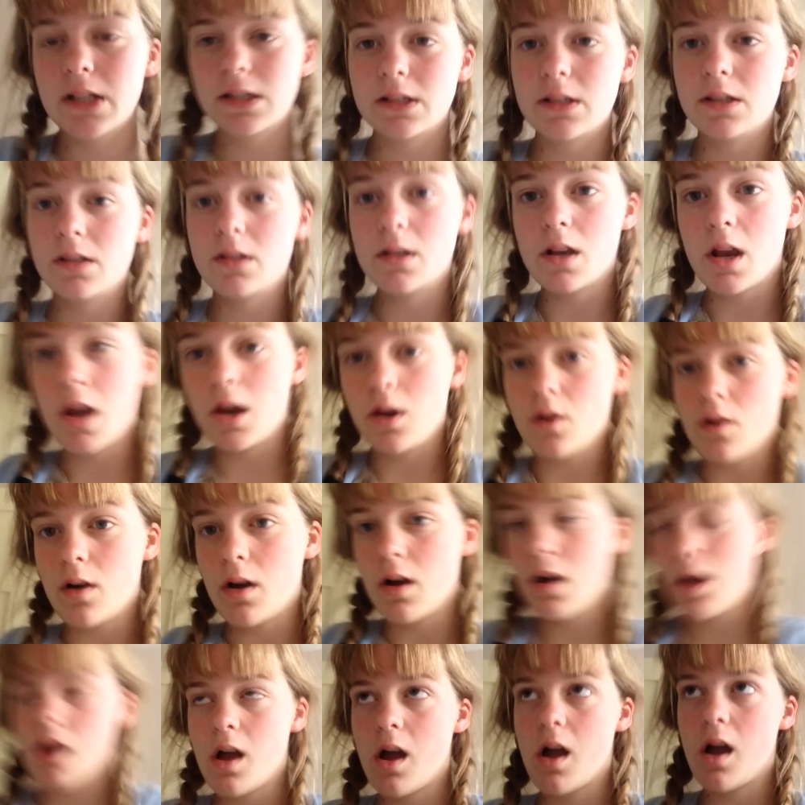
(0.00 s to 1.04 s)
So
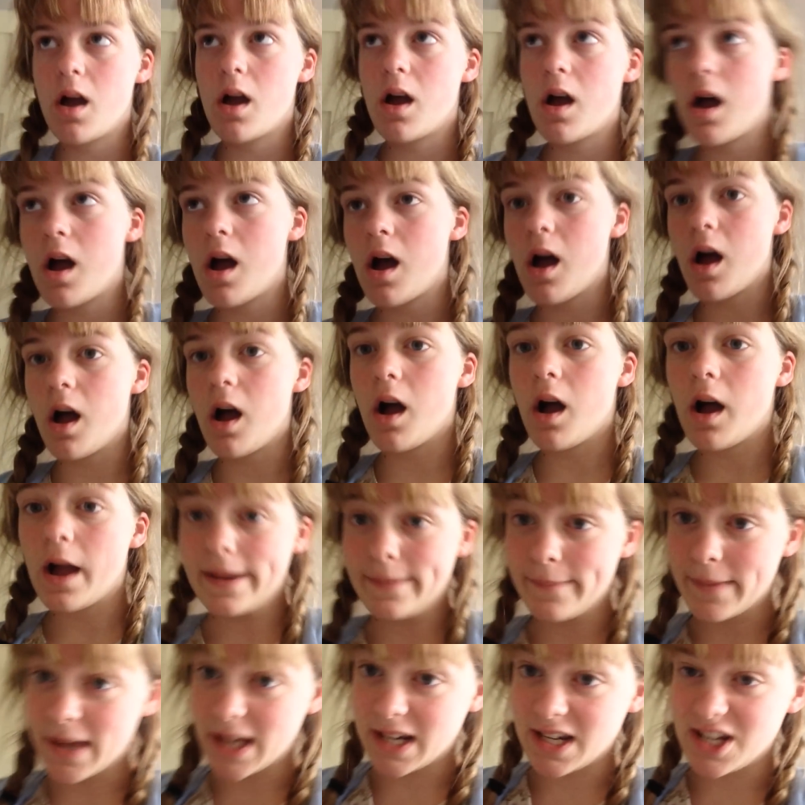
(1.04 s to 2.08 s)

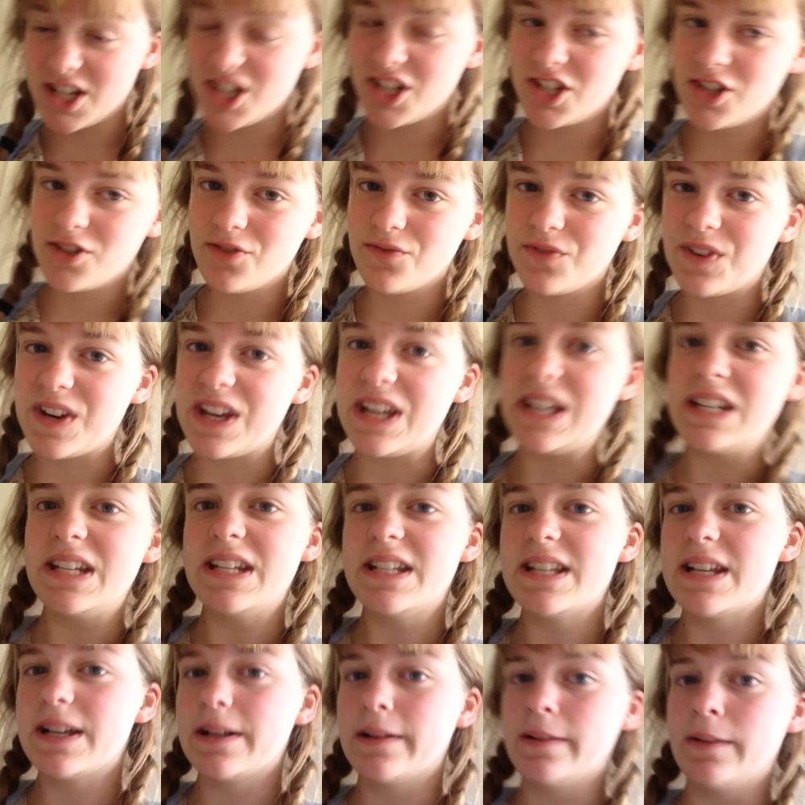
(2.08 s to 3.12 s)
I managed to read
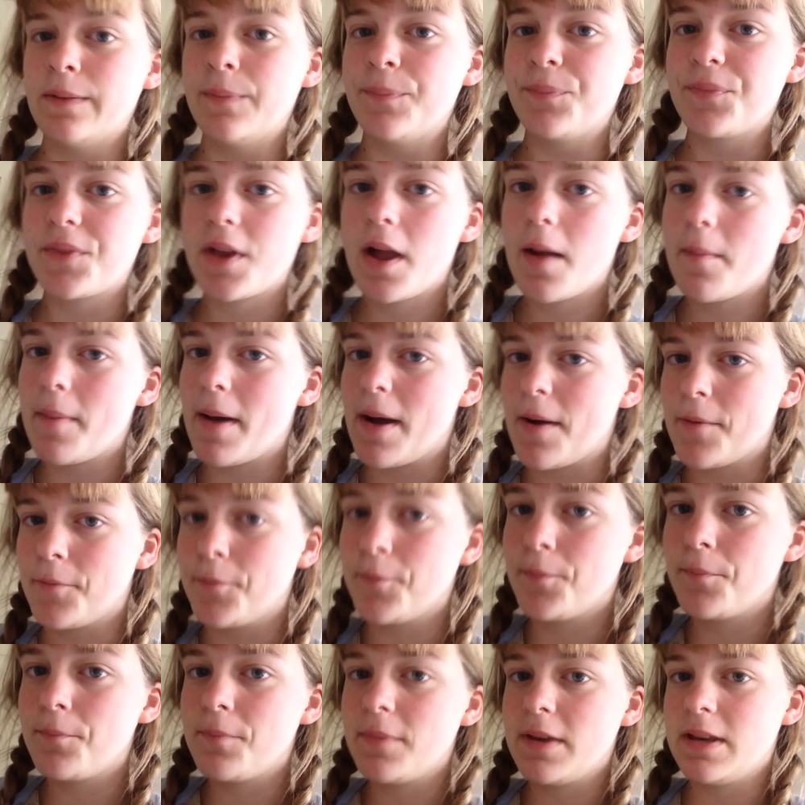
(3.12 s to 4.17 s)
until about
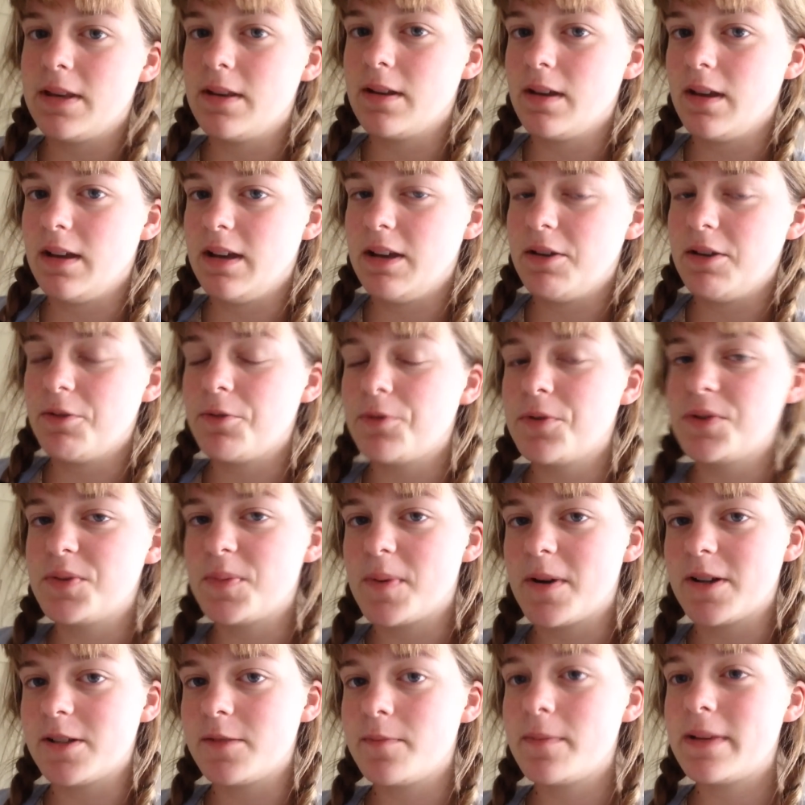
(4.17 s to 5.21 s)
midnight,
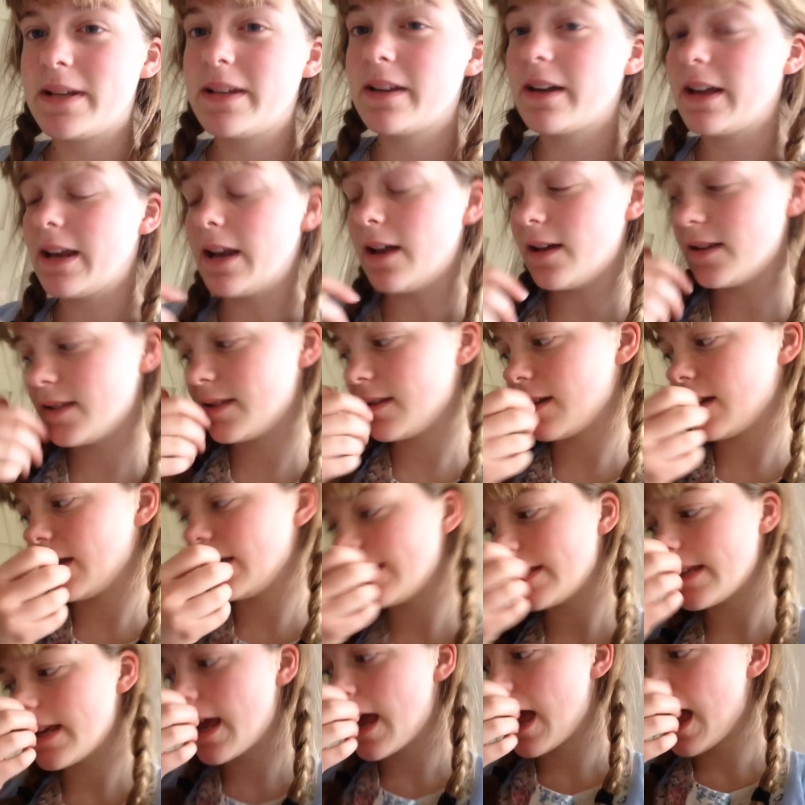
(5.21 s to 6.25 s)
midnight last
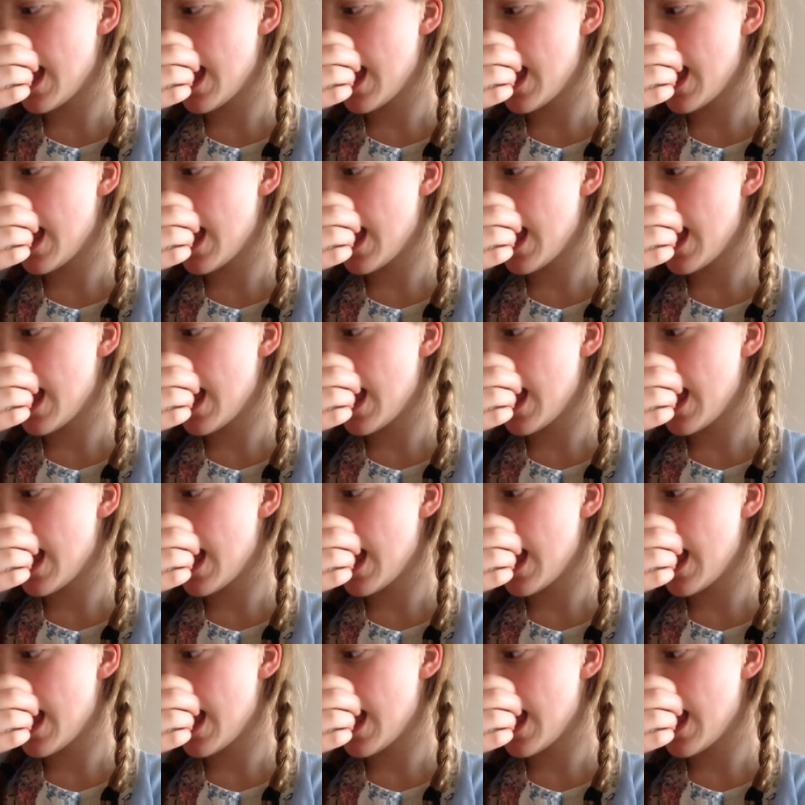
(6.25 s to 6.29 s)
night,